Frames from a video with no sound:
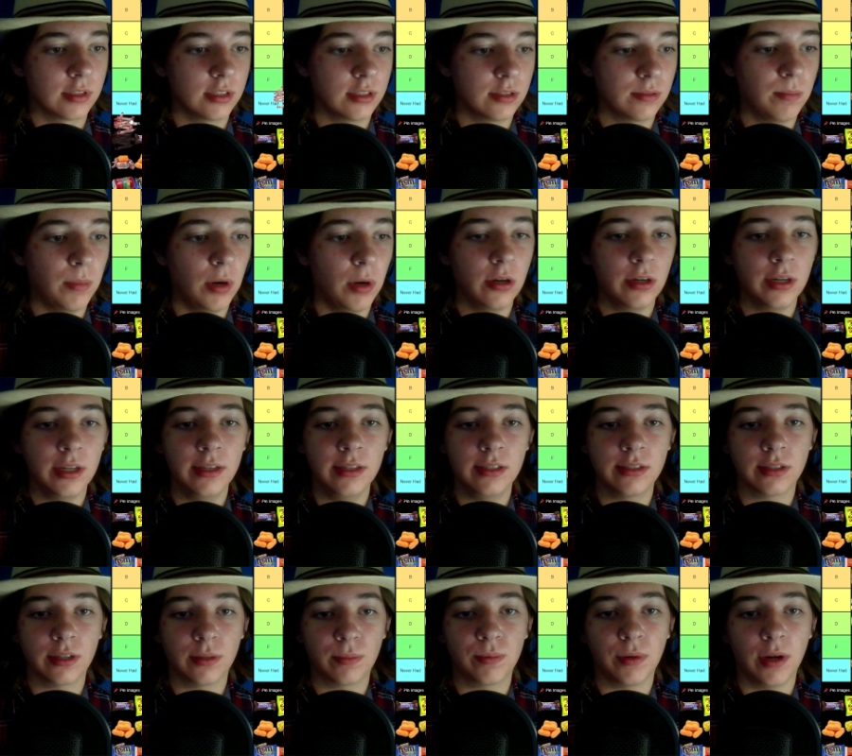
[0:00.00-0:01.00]
Smarties
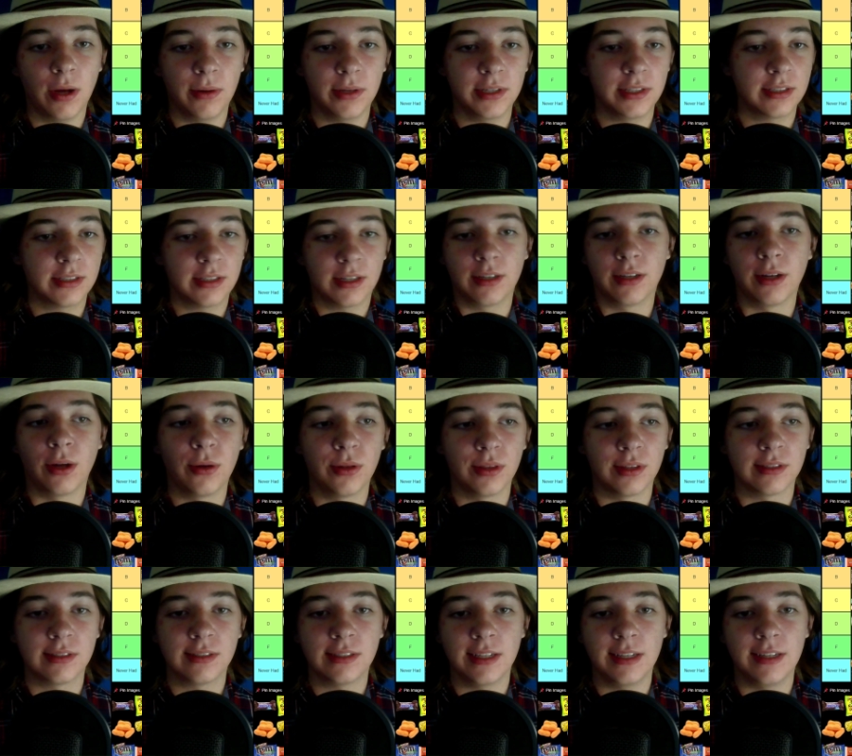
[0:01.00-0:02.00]
are probably just going to go in
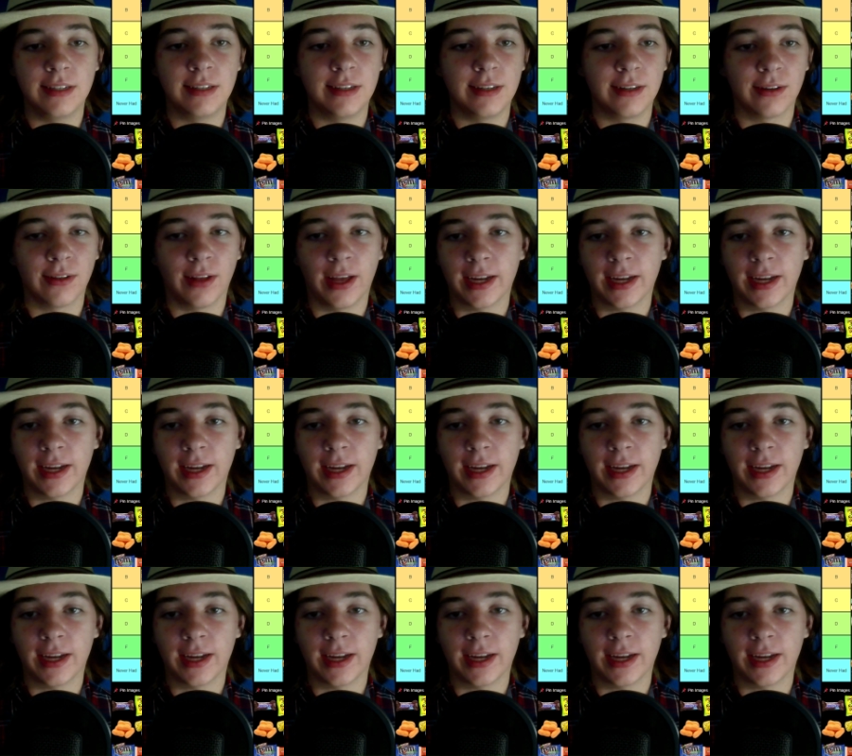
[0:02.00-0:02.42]
the C tier.